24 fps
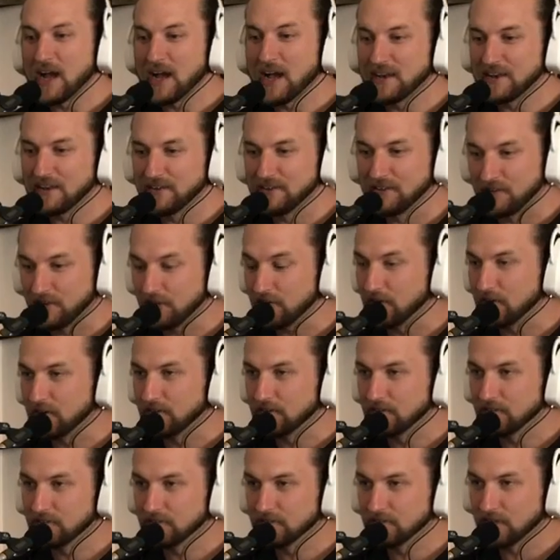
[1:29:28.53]
didn't do it.
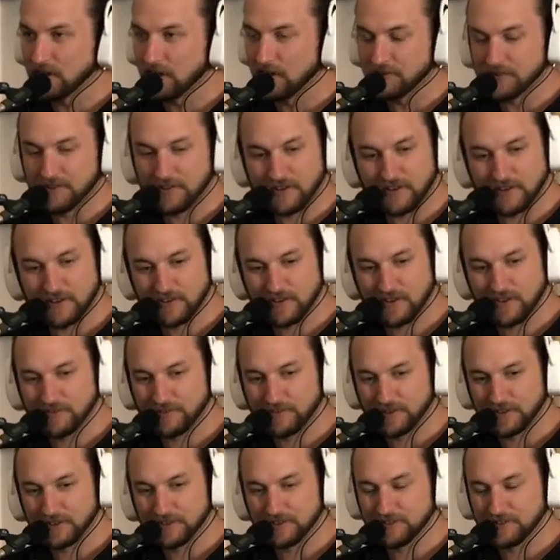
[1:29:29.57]
I was like, you know what?
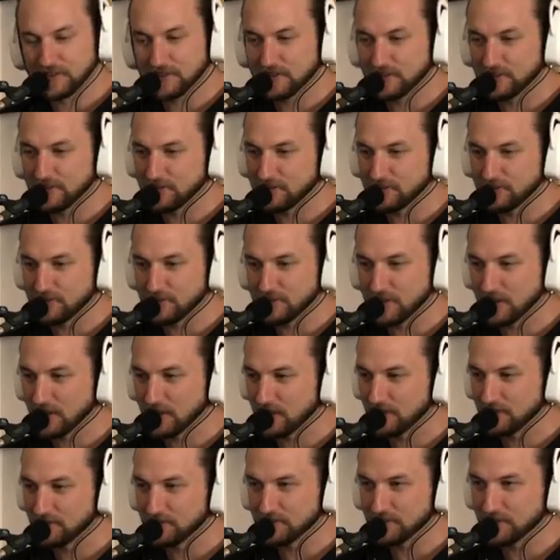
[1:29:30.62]
We just did the
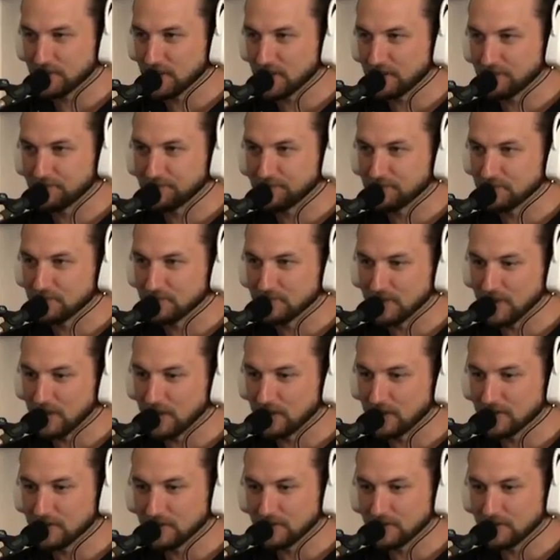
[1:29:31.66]
2CI and shit. I'm like,